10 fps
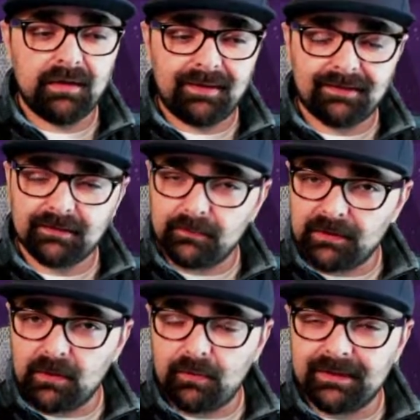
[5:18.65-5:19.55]
That's going to
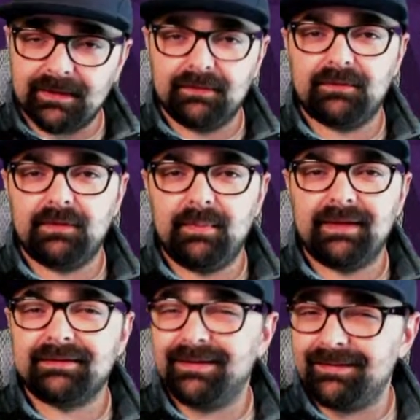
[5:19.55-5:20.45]
be going into the
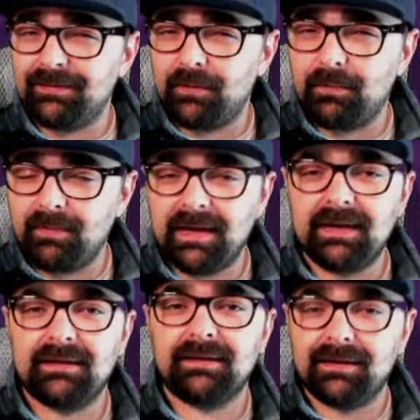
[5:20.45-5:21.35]
base. That is our
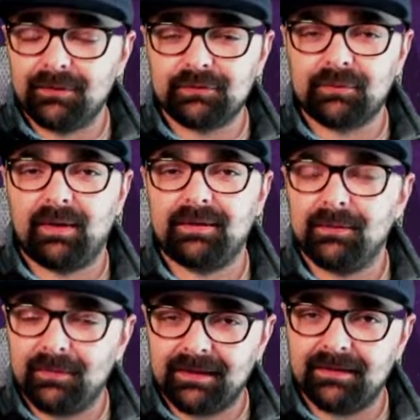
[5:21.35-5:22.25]
main kill squad
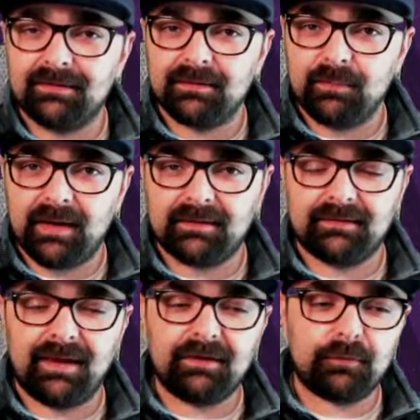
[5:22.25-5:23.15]
going into the base.
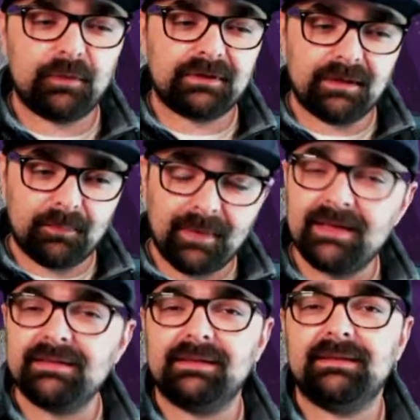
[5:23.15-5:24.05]
That's what's going to
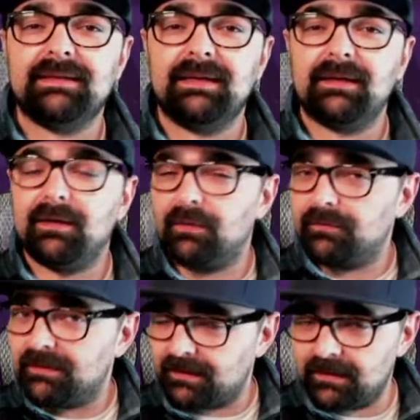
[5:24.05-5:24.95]
basically take care
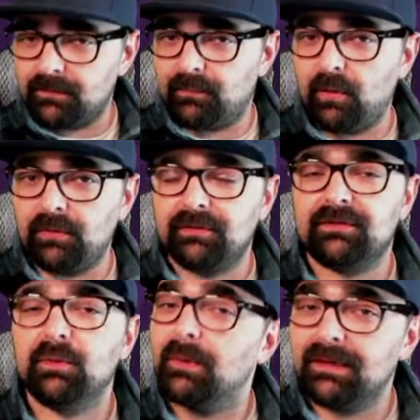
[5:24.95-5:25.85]
of the key
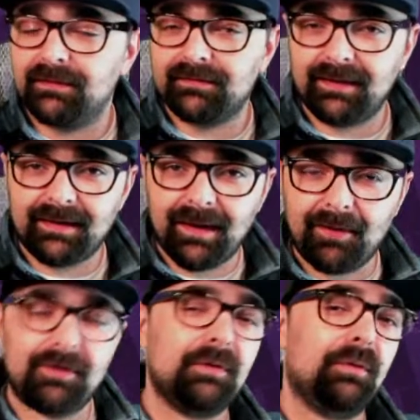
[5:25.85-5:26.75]
components that we need to take
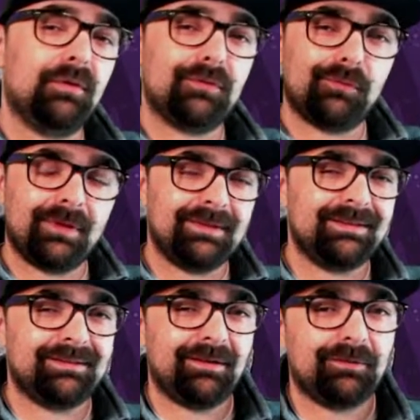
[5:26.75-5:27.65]
out in order to run a
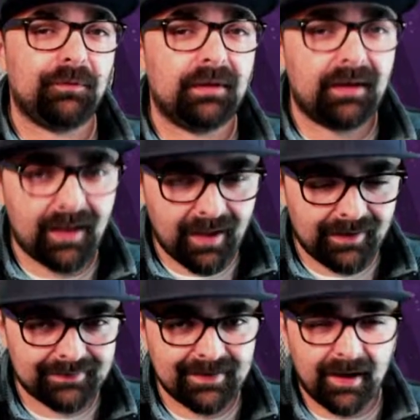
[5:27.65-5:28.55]
successful
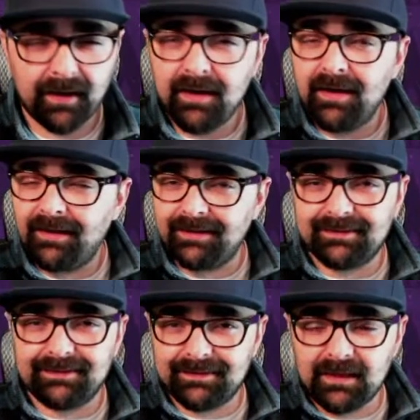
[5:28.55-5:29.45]
hog attack. And that's
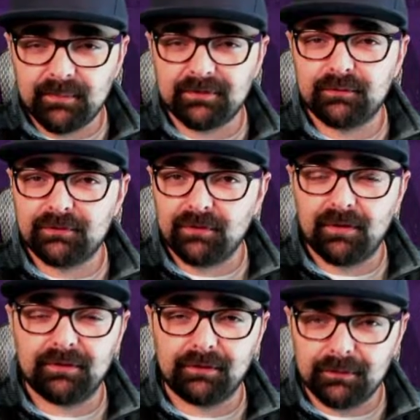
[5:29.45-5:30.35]
the same as we saw
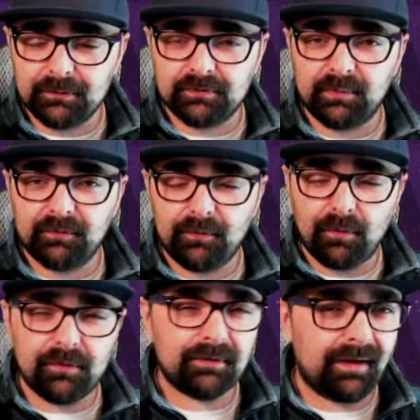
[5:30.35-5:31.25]
in the loons
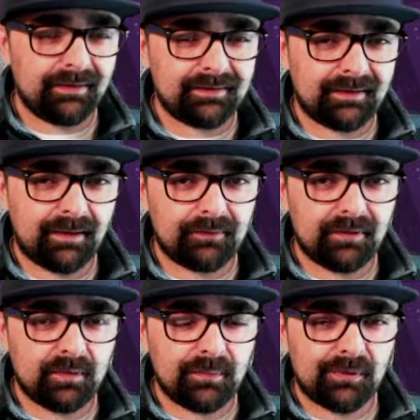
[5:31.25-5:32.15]
before. You got to take out
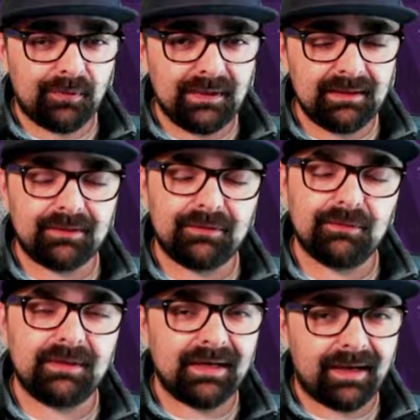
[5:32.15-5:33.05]
the enemy queen.
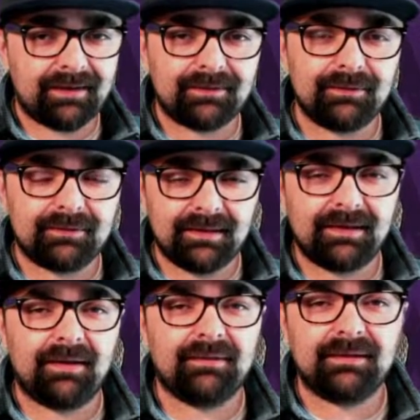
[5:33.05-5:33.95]
You got to
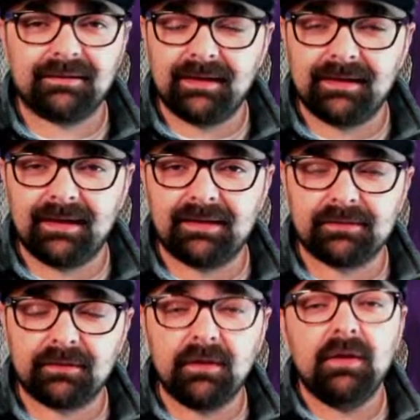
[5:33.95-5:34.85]
take out the clan
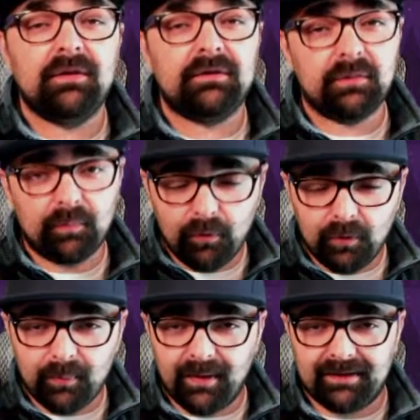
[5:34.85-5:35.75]
castle. Some
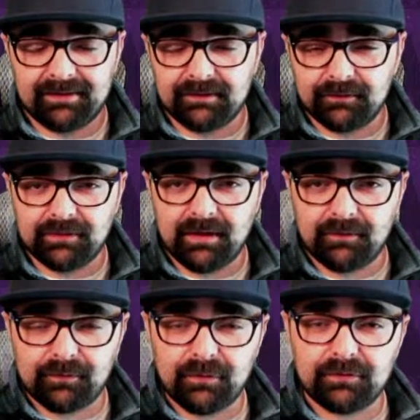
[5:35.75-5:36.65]
more positives to that,
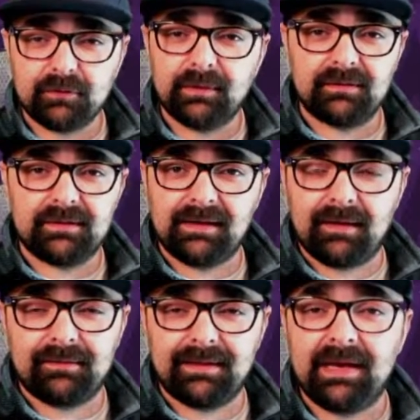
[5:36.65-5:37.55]
of course, would be to take
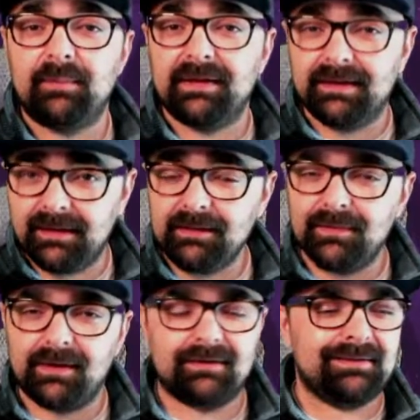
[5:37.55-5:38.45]
out the enemy king,
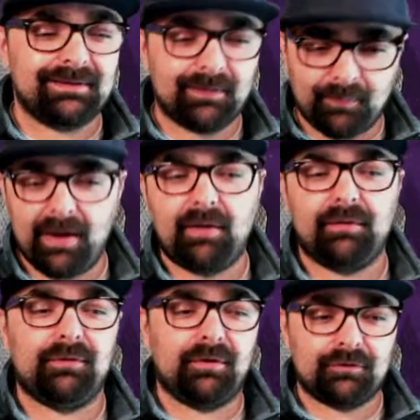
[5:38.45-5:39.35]
because he's going to pound
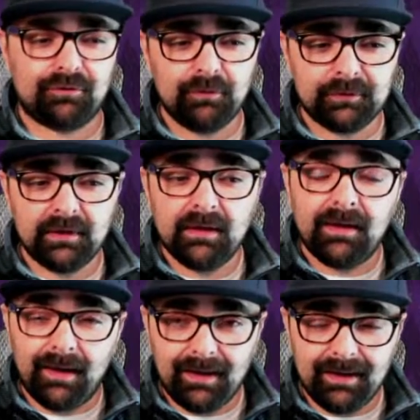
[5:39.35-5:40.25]
on our troops,
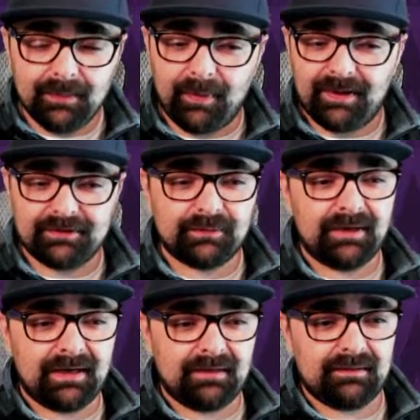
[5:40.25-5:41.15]
and
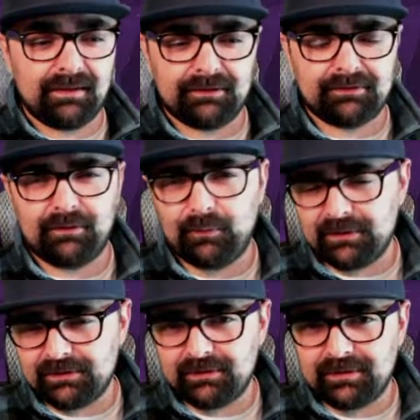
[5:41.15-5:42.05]
possibly anything else like
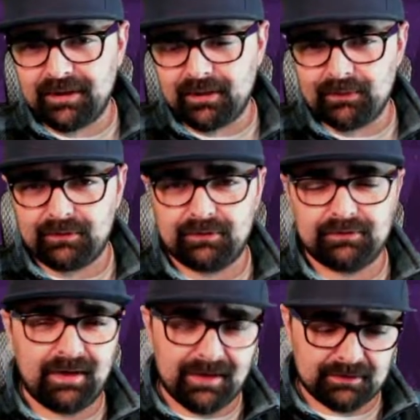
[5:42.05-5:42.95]
wizard
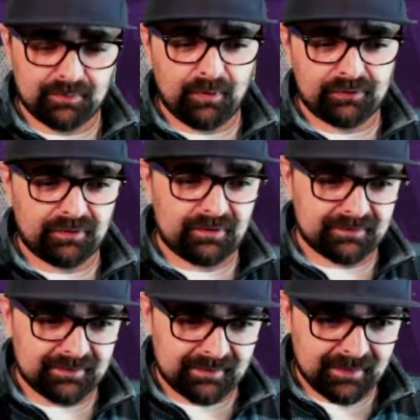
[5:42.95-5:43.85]
towers, expos, and
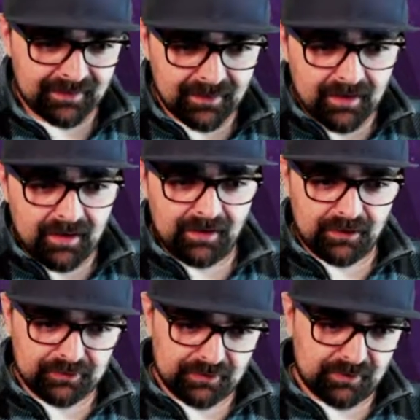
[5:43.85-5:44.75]
things like that. And
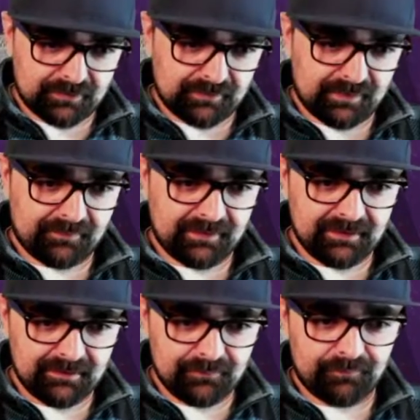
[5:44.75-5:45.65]
as you notice right over
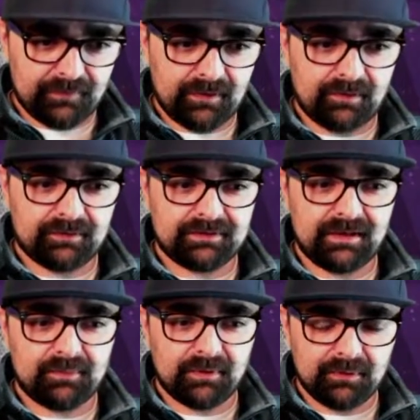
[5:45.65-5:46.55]
here, there's the
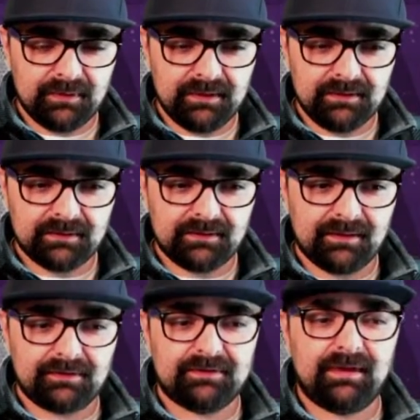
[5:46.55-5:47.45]
enemy queen,
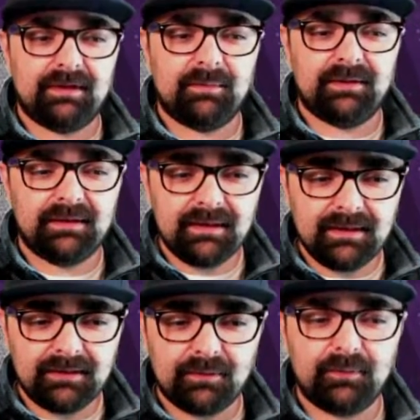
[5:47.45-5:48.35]
there's the enemy
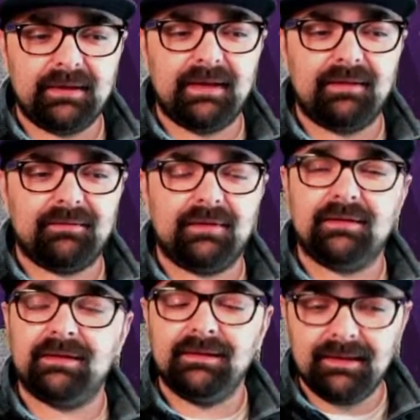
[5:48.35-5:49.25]
king, we
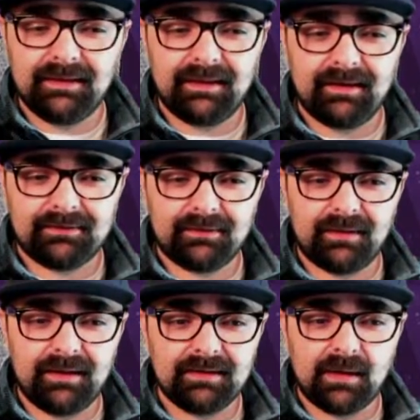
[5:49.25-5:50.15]
have the clan castle,
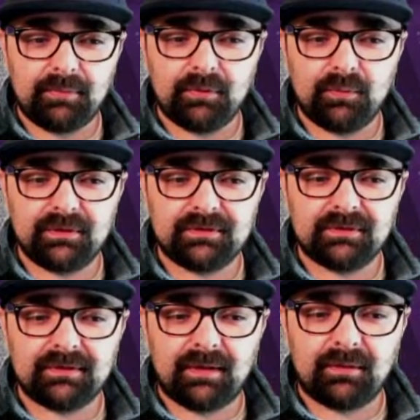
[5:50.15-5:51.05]
and a couple of
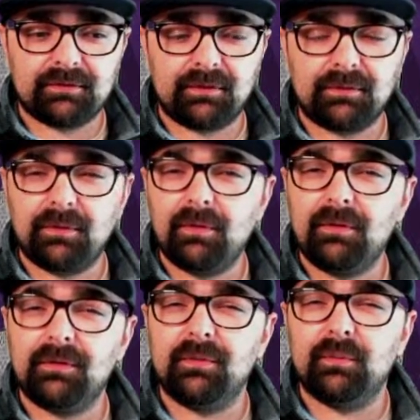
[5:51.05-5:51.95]
wizard towers
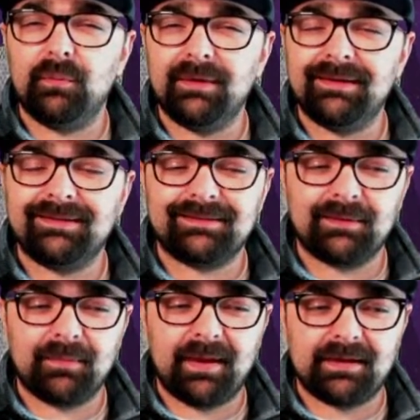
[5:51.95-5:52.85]
along with
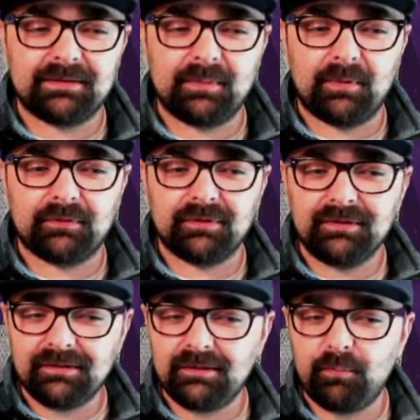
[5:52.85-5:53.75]
some expos. So
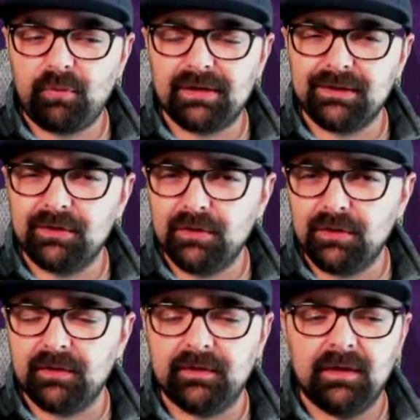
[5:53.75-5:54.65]
this is a pretty
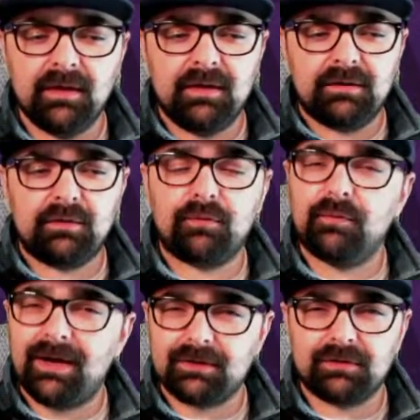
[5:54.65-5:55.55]
good
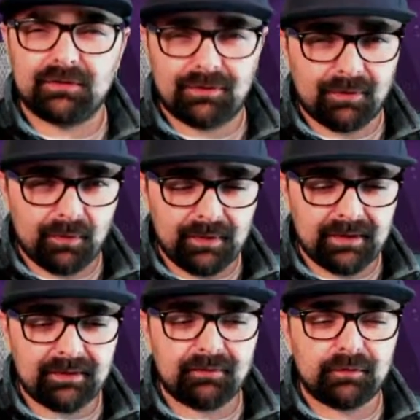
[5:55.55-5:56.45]
direction to go
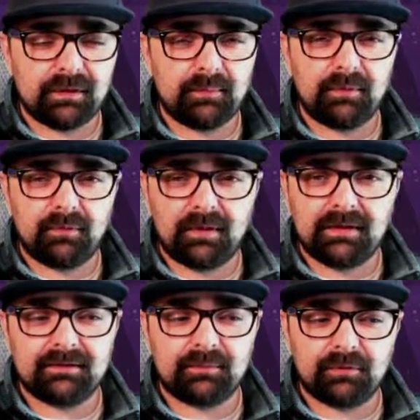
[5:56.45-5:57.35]
in if you're going to be
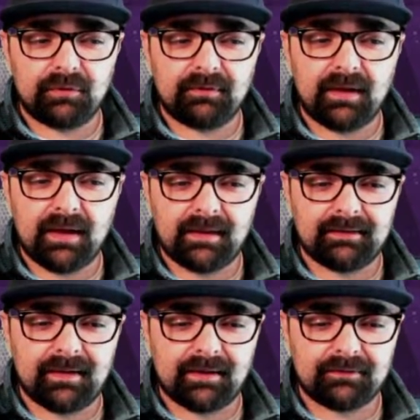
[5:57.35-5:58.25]
running some sort of a hog
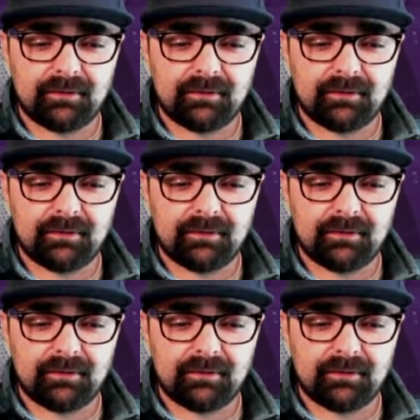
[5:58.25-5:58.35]
attack.